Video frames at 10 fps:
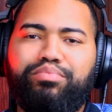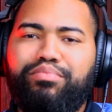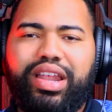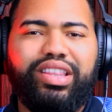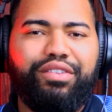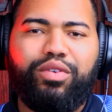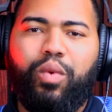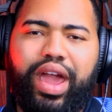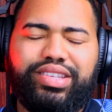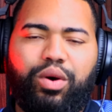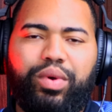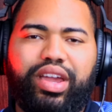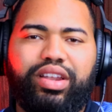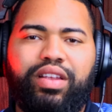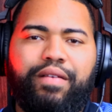many different ways that we
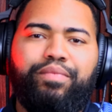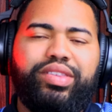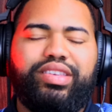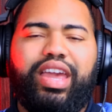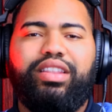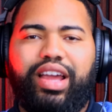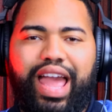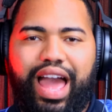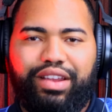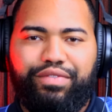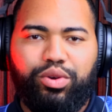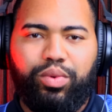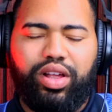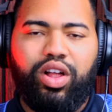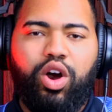can skin the cat, if you
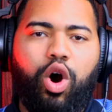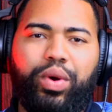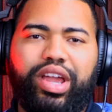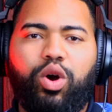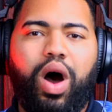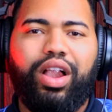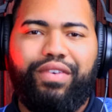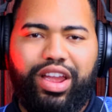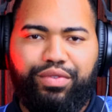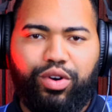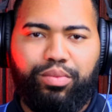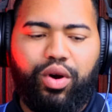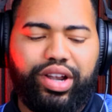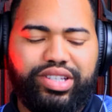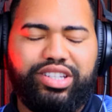will, or we can qualify you for a
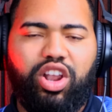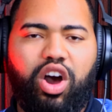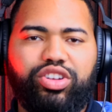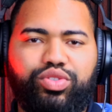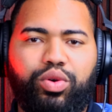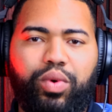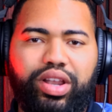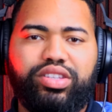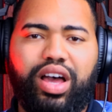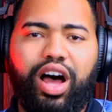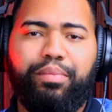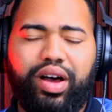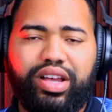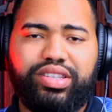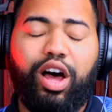mortgage as long as you're willing to help
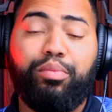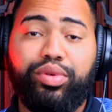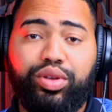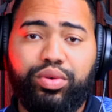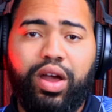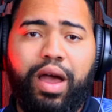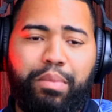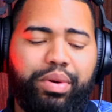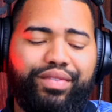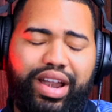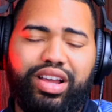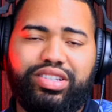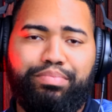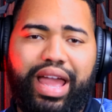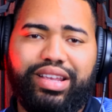us help you by providing
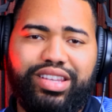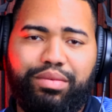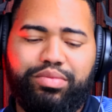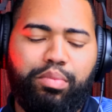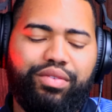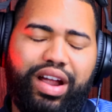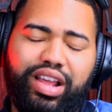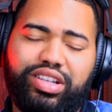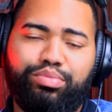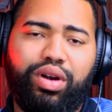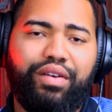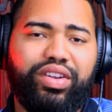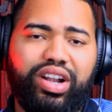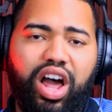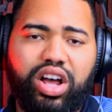us a bank statement, by providing us a
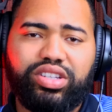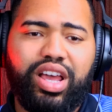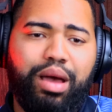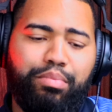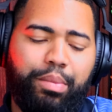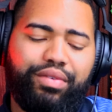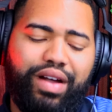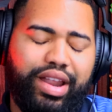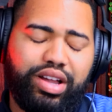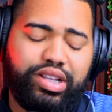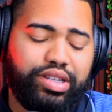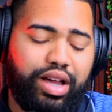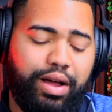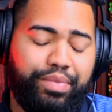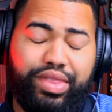profit and loss, by providing us
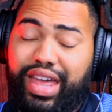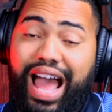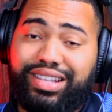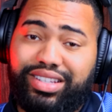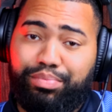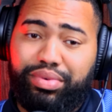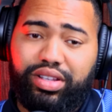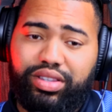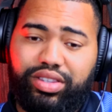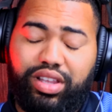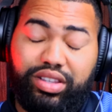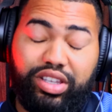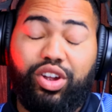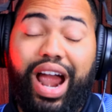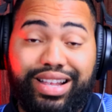
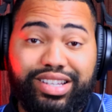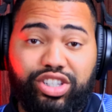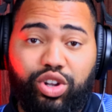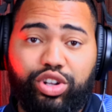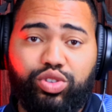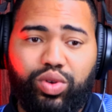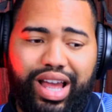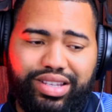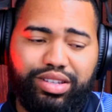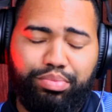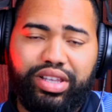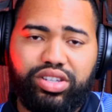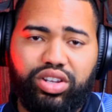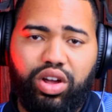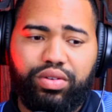your assets in order to do asset
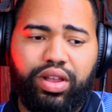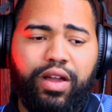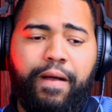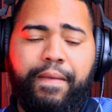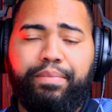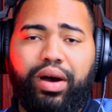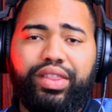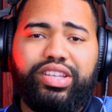depletion loan. But